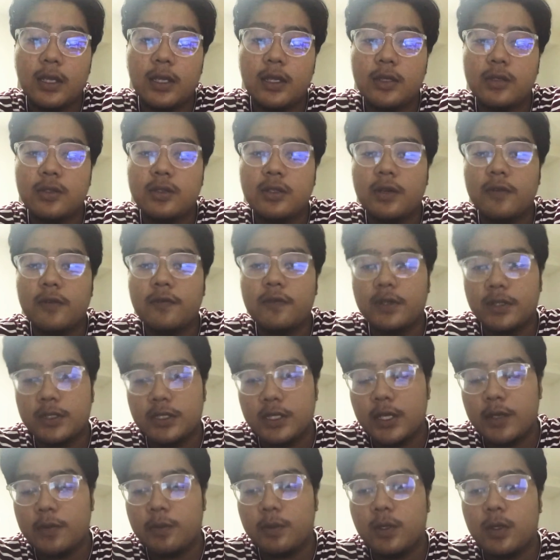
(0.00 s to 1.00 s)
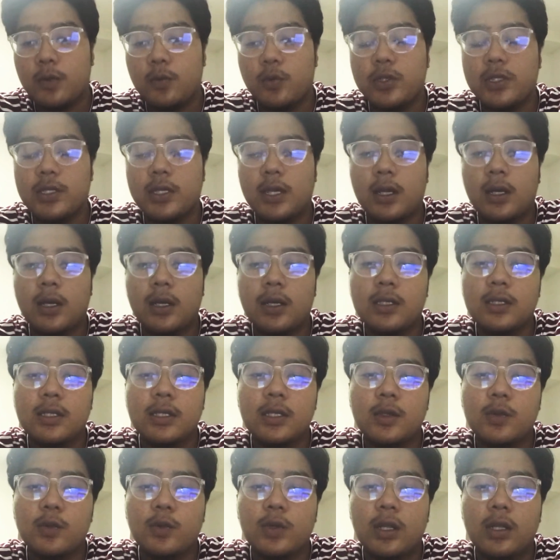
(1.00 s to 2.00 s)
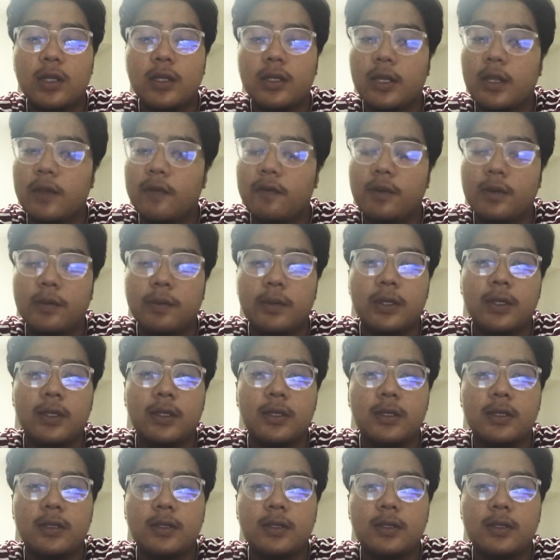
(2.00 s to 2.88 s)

in a traffic jam, which LRT will never be.